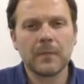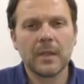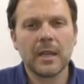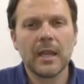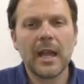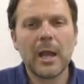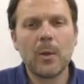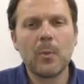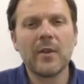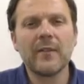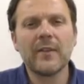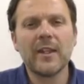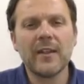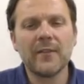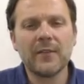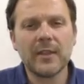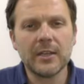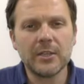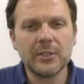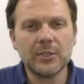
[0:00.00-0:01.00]
However, if
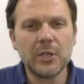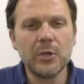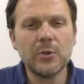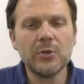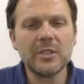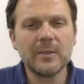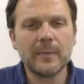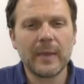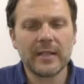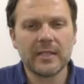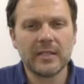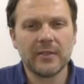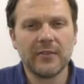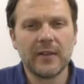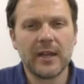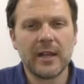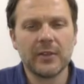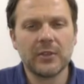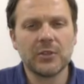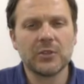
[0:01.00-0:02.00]
they do
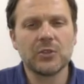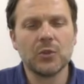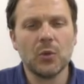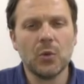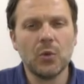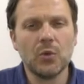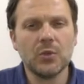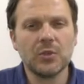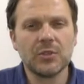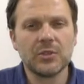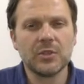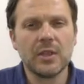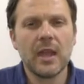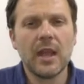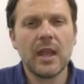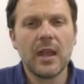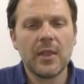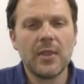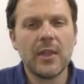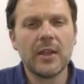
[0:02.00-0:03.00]
specify the source,
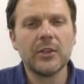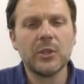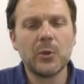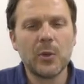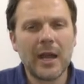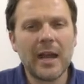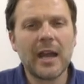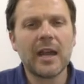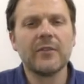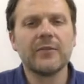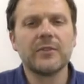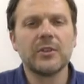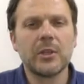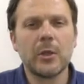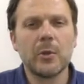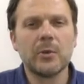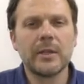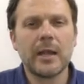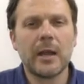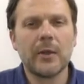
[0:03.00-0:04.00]
then you have to
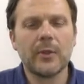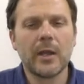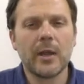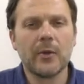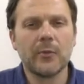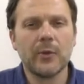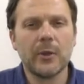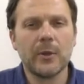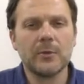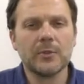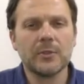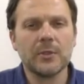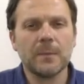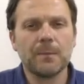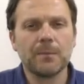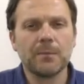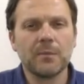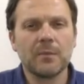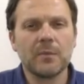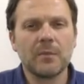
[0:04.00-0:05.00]
go down that route.
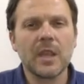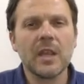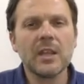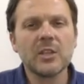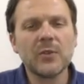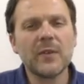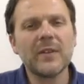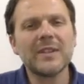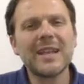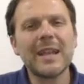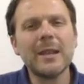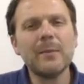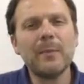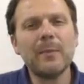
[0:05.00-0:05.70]
So if we take